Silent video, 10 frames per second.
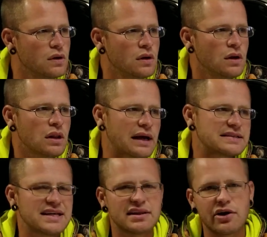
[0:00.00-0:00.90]
Like I
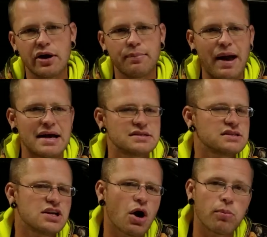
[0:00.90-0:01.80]
said, 30 passes,
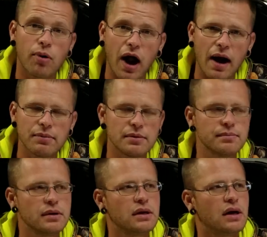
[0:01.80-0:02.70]
no problem.
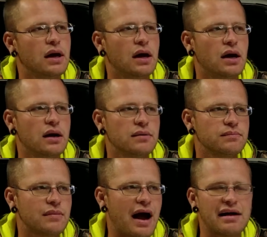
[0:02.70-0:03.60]

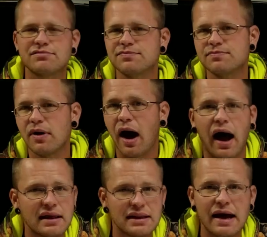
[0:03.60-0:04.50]
I've
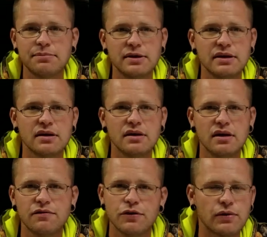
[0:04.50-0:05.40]
hot lapped it a
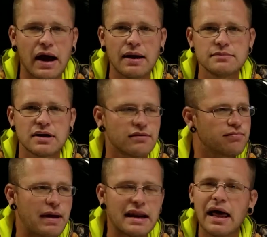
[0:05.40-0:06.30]
few times. I've
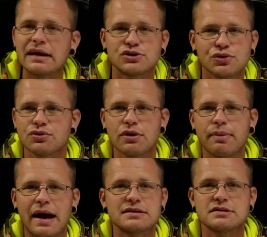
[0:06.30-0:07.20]
made like 2 or 3
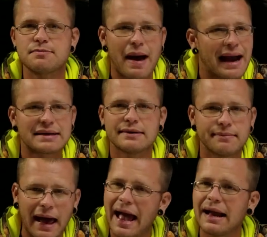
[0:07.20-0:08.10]
passes back to
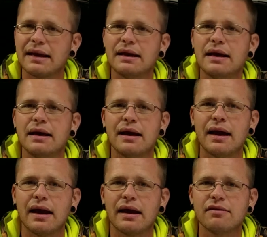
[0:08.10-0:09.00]
back,
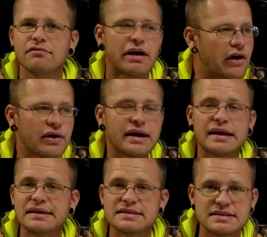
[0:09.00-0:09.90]
and very
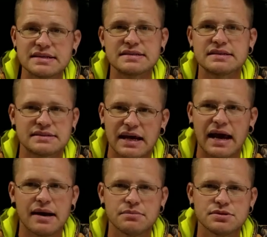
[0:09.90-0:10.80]
consistent
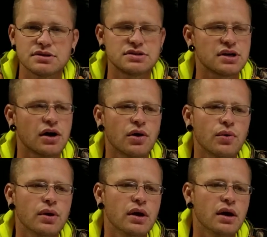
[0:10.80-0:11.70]
times. So
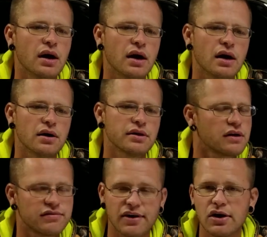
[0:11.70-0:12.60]
the
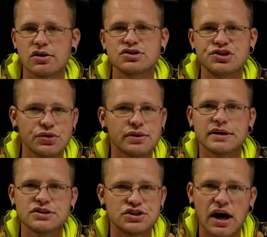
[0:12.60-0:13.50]
converter is doing
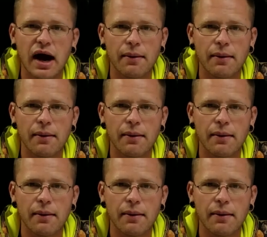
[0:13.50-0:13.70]
its job.